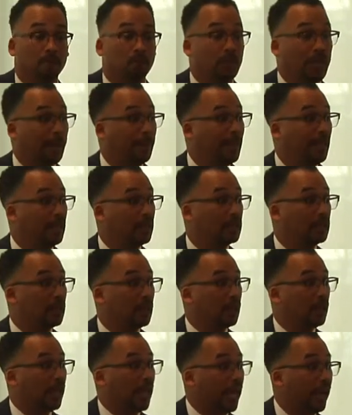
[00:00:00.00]
that means
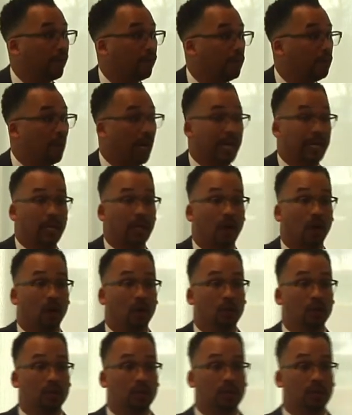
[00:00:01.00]
everybody
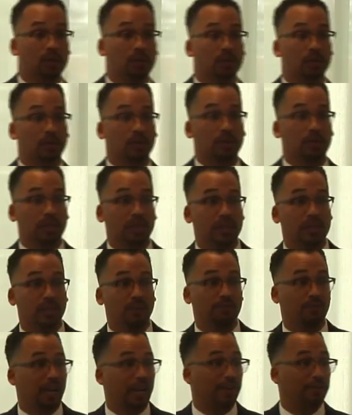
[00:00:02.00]
owes
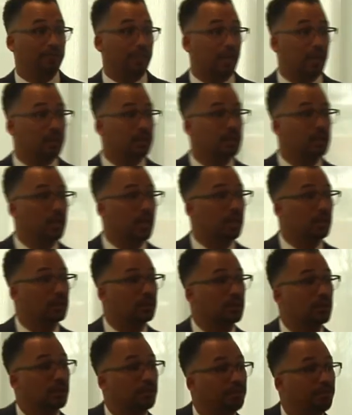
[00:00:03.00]

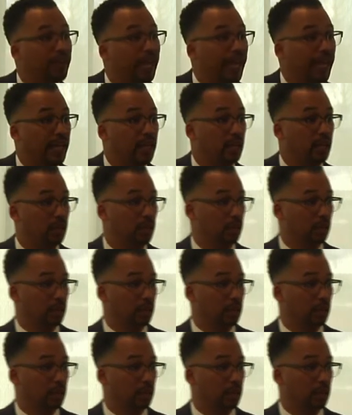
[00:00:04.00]
$65,000 to the Fed.